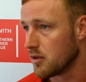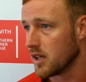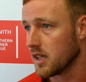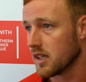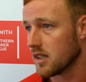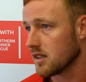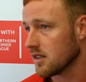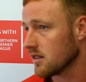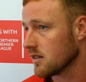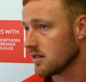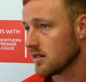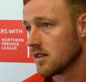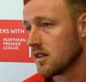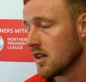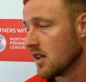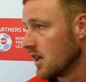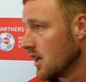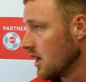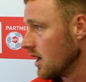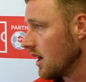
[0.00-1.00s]
brilliant.
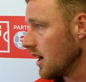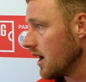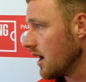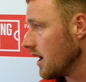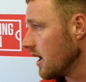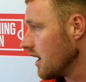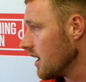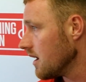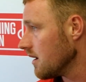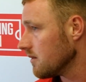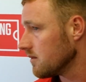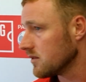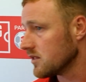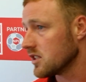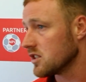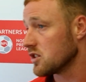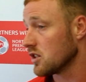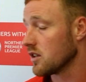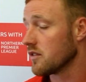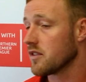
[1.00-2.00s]

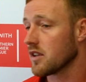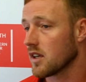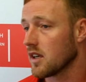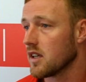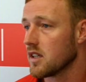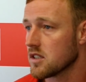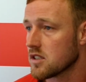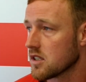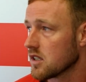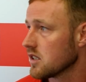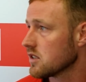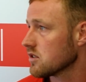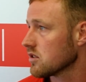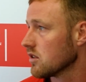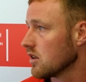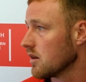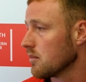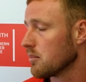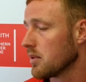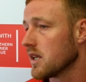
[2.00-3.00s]
Deserve the clean sheet,
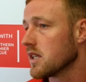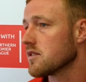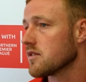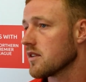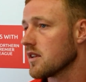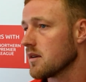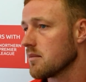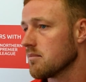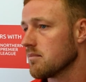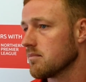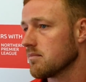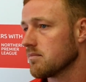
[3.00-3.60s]
so I'm pleased with them.